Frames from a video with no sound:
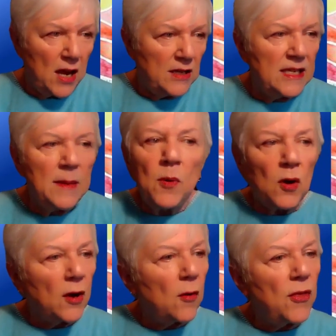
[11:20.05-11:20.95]
a
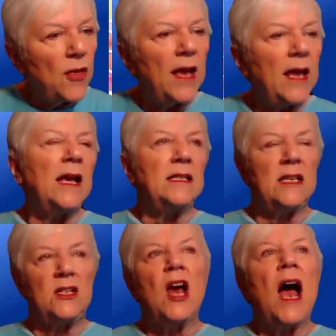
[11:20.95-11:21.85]
simple little thing as
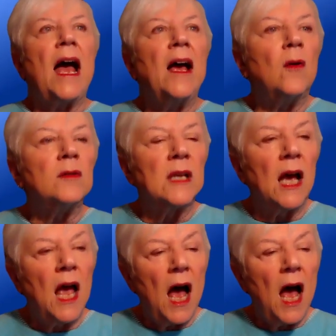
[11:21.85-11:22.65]
a child,